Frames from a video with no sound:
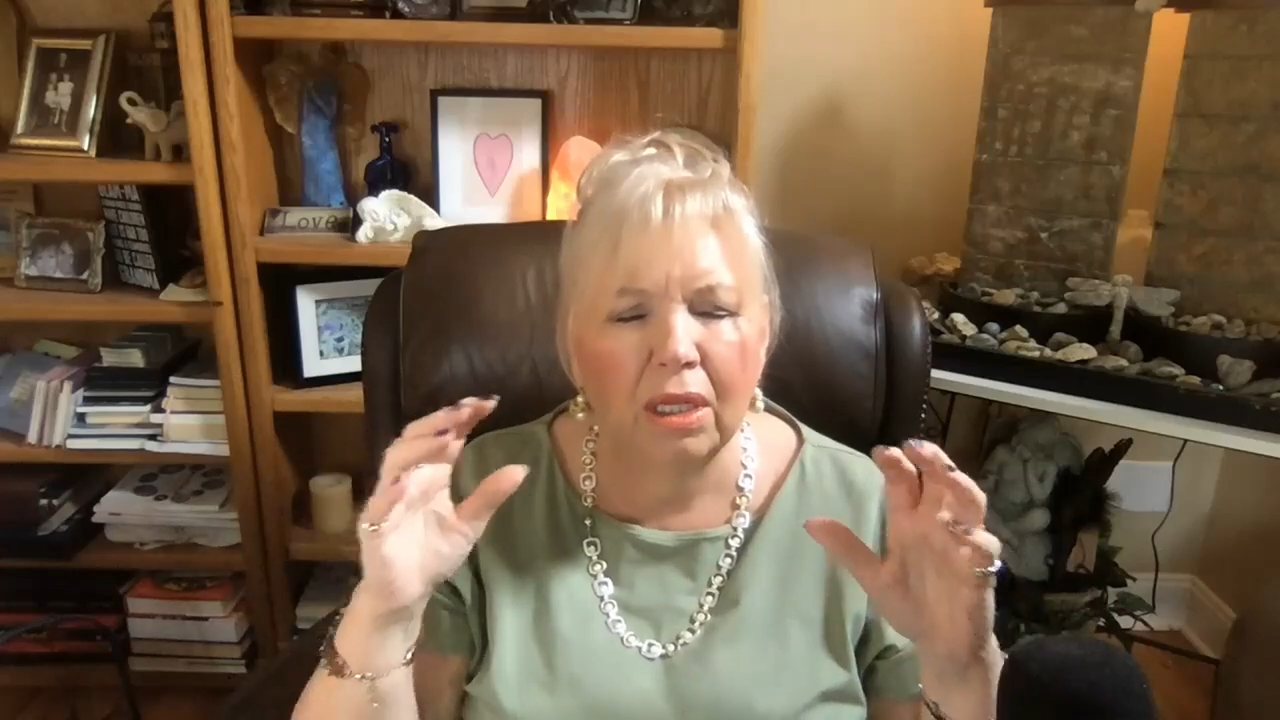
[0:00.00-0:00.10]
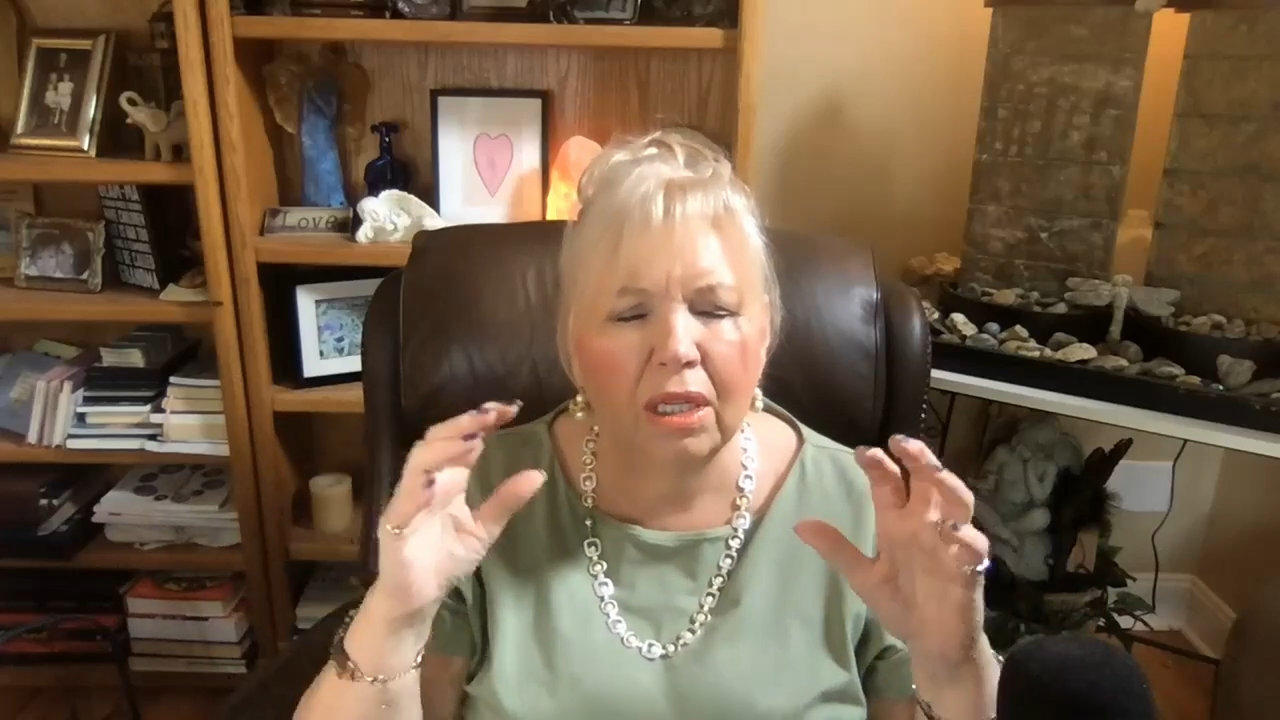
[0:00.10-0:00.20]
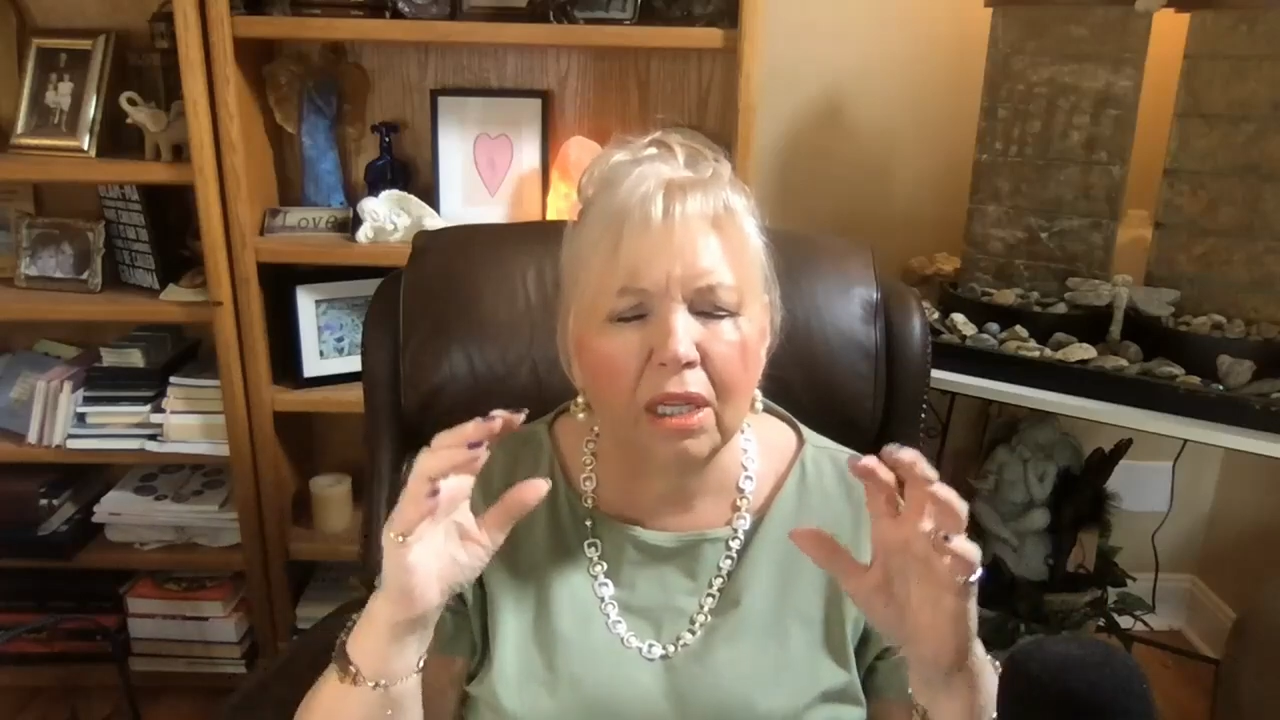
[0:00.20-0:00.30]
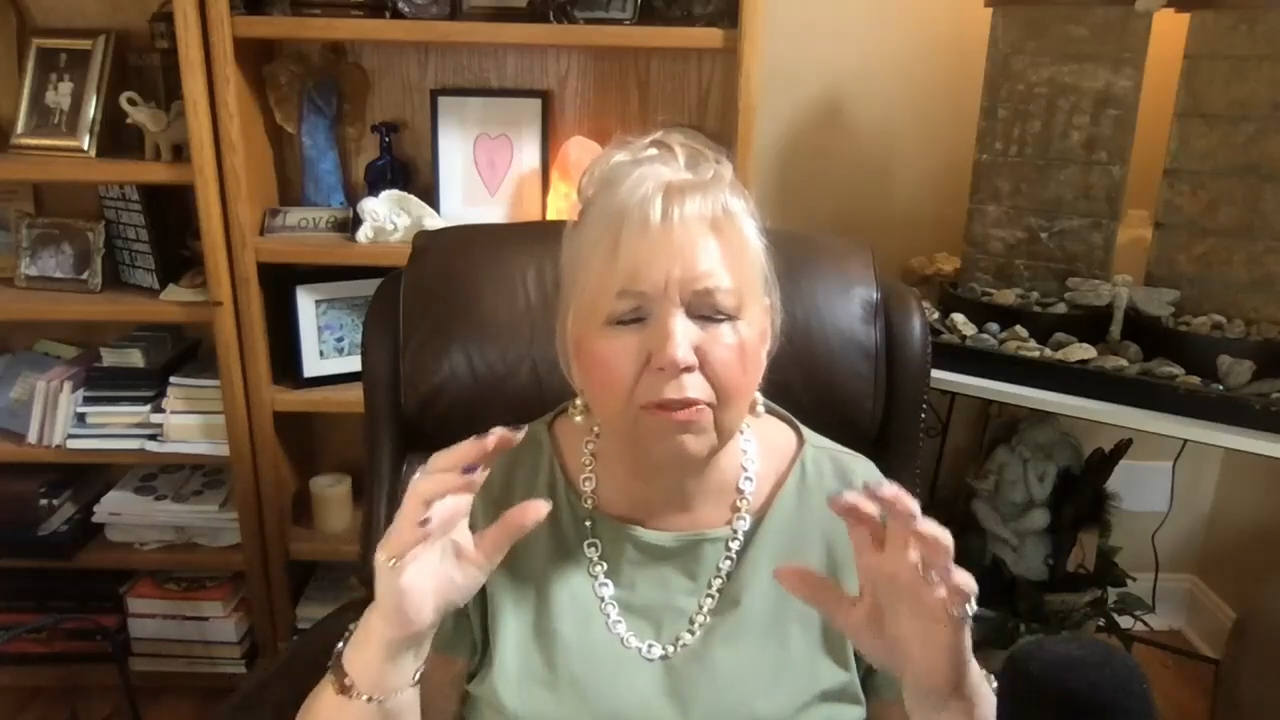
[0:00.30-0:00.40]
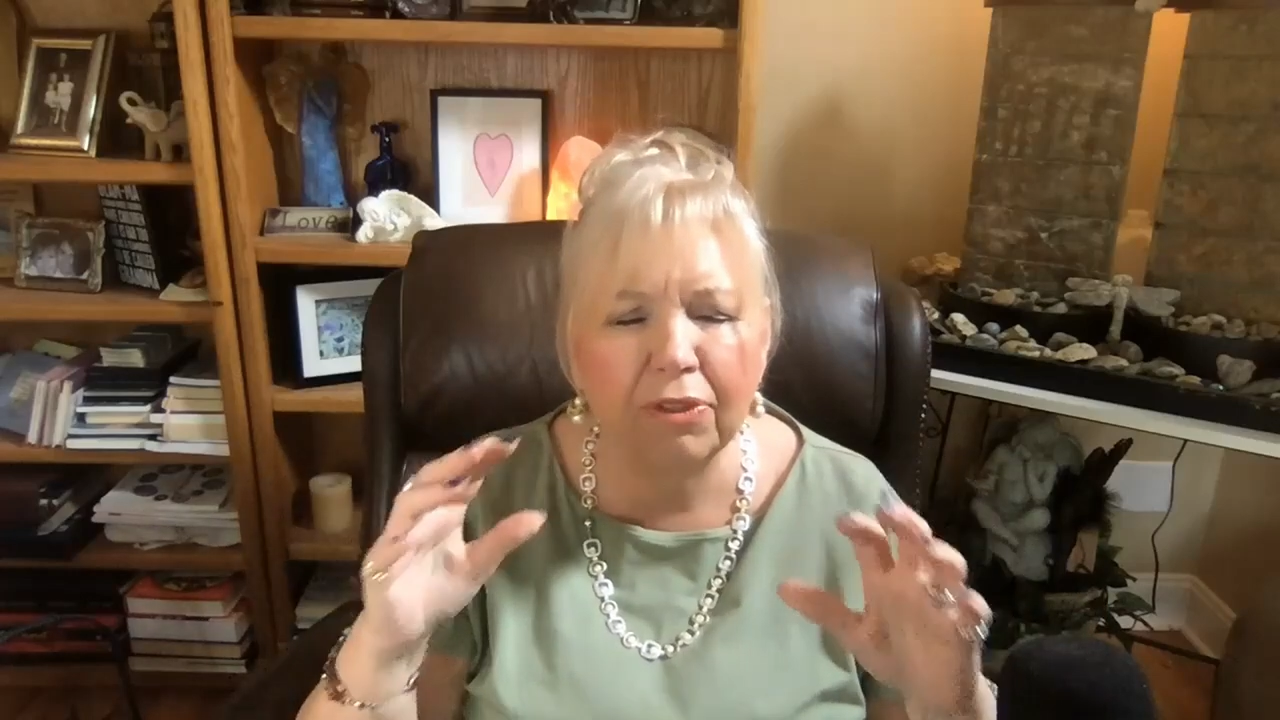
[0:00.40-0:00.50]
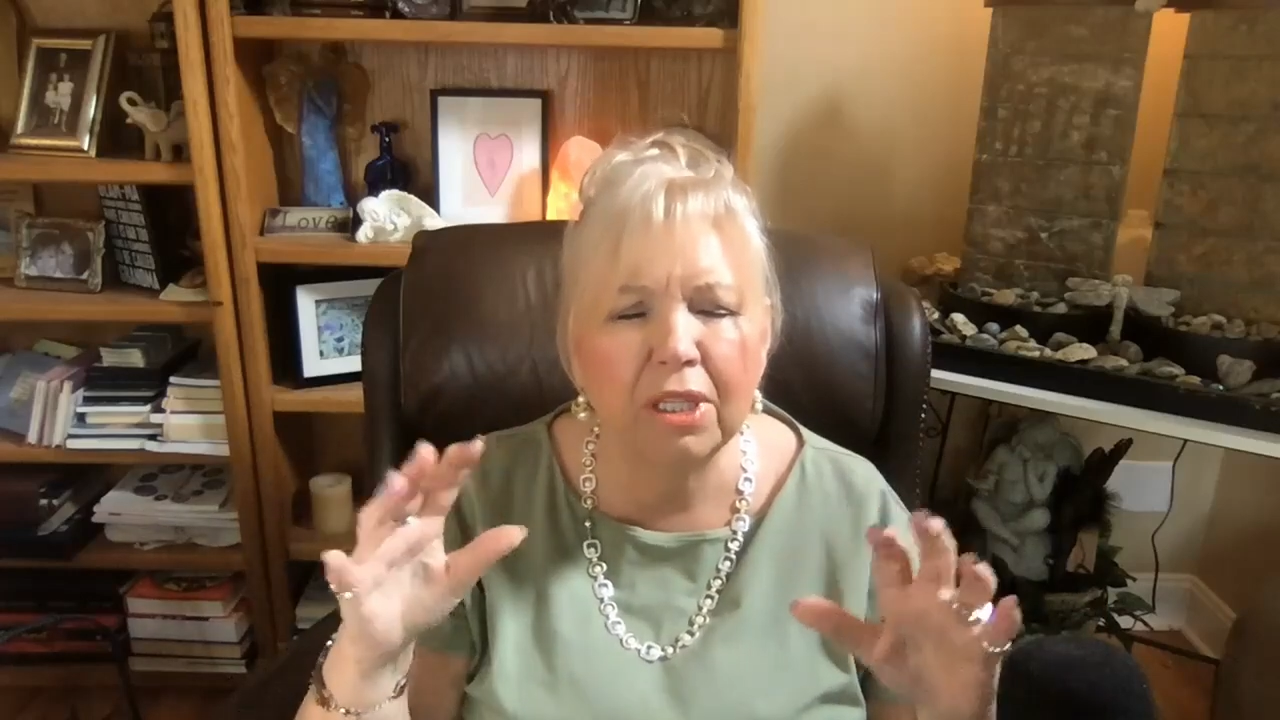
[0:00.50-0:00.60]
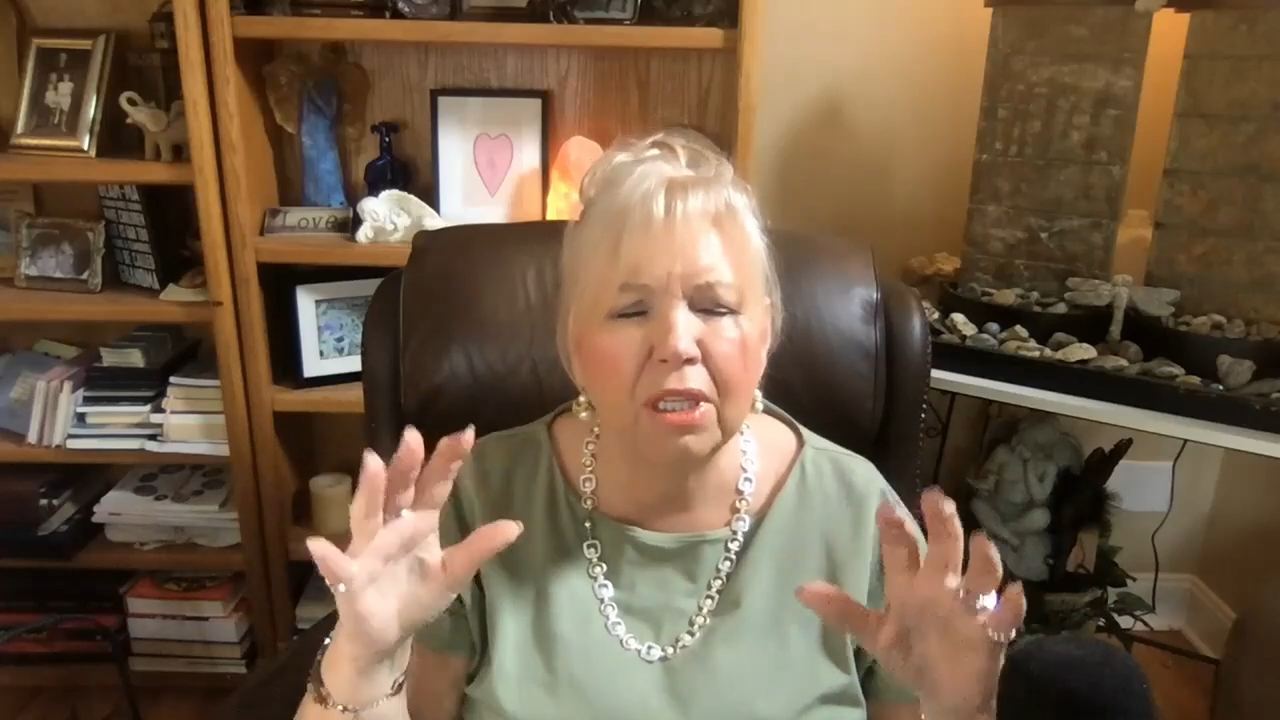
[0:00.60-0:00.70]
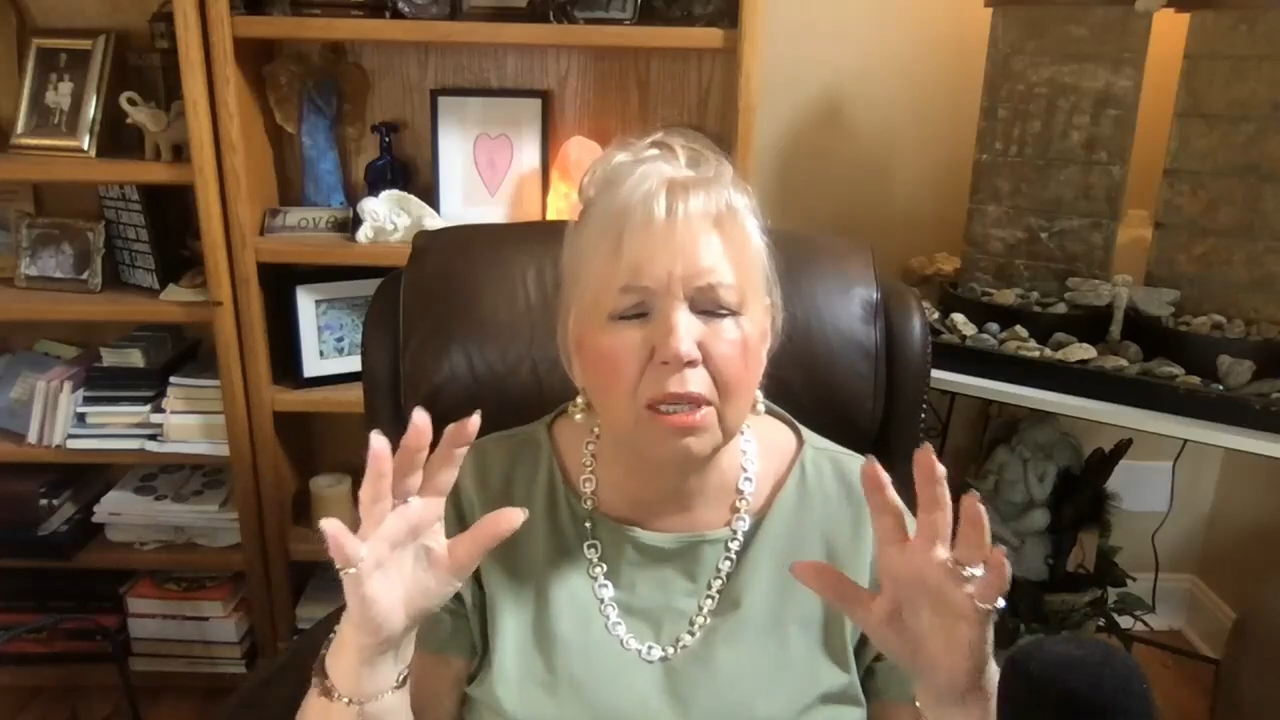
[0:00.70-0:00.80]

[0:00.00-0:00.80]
Gifting